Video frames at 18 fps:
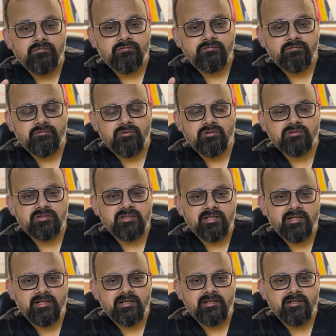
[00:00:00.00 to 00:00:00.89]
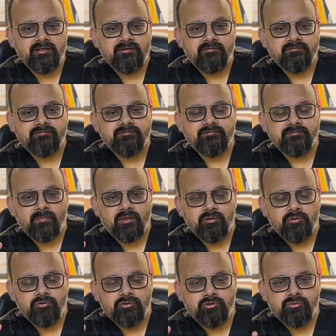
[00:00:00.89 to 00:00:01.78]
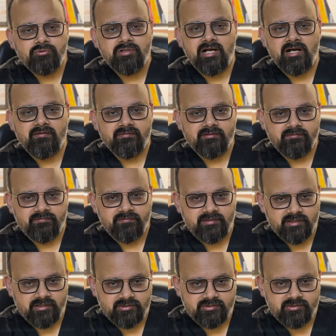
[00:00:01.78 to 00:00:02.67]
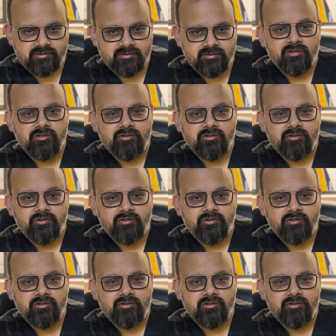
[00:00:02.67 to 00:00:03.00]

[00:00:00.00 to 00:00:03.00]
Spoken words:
Fourthly, if you do have reflux,